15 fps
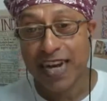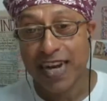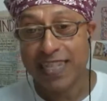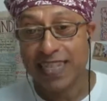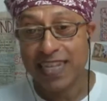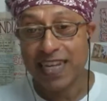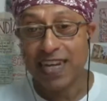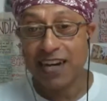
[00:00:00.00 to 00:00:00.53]

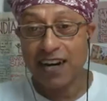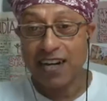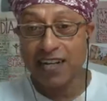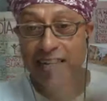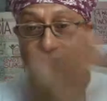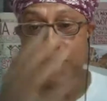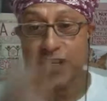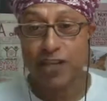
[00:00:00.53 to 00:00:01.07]
and they are
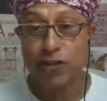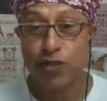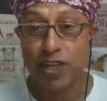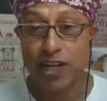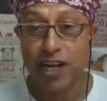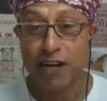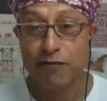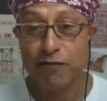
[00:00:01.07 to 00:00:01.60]
giving it to
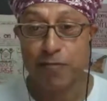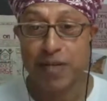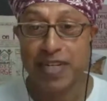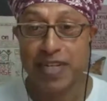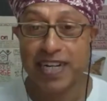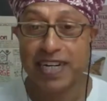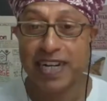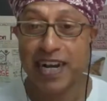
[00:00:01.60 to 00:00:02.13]
the
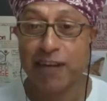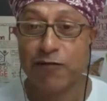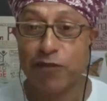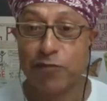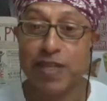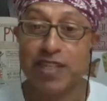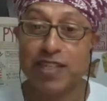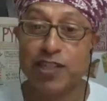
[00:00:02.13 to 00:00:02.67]
government, and
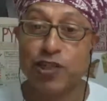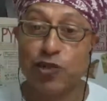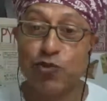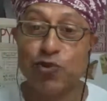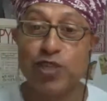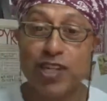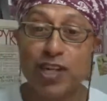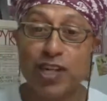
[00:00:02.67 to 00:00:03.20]
government is
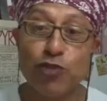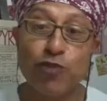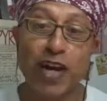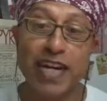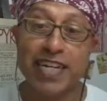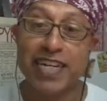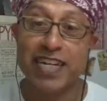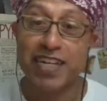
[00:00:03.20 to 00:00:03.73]
using it to
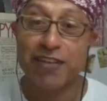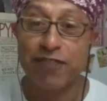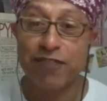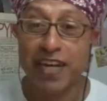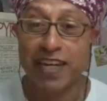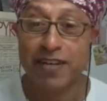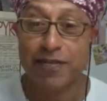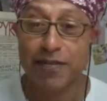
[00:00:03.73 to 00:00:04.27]
identify